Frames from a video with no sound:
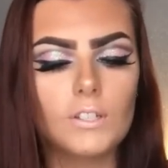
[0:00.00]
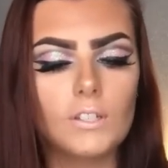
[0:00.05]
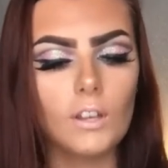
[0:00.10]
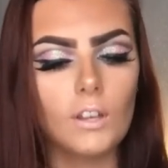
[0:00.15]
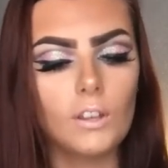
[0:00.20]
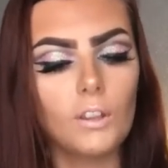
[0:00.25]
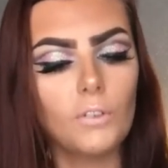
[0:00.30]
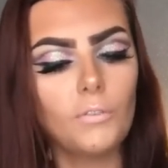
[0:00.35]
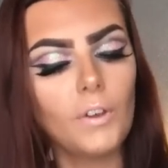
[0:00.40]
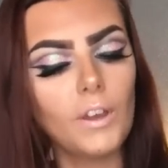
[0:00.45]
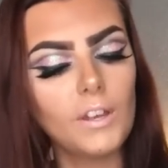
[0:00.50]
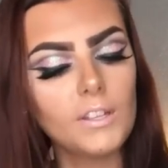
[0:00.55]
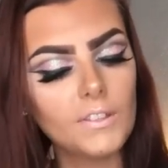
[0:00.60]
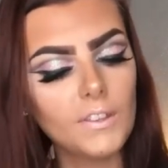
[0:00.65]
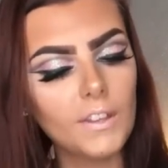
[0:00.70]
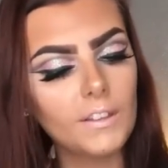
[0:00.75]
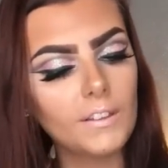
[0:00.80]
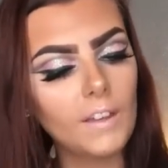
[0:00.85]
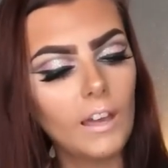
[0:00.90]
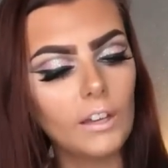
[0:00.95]
So the first
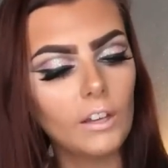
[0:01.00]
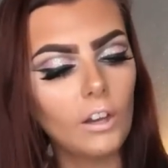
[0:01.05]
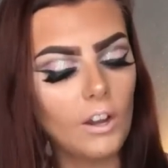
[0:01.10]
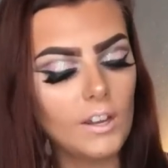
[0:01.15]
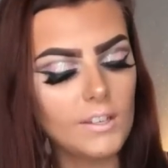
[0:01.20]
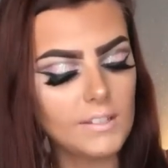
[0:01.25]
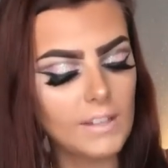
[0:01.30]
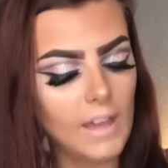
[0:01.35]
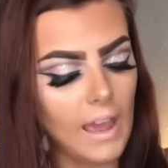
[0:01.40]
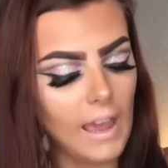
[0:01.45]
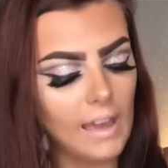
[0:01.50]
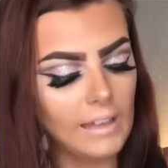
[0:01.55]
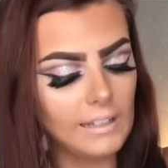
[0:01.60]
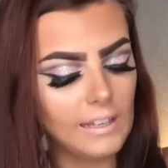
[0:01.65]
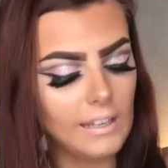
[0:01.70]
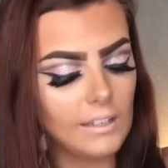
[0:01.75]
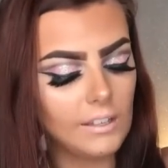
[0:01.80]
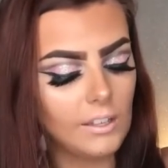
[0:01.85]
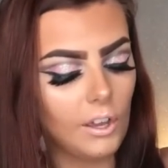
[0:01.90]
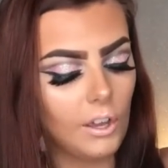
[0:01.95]
thing that I got is the L
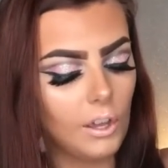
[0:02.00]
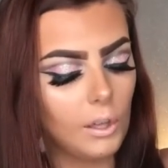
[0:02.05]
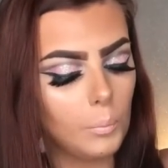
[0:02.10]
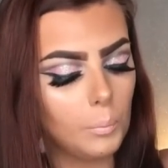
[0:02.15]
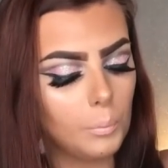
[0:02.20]
A Girl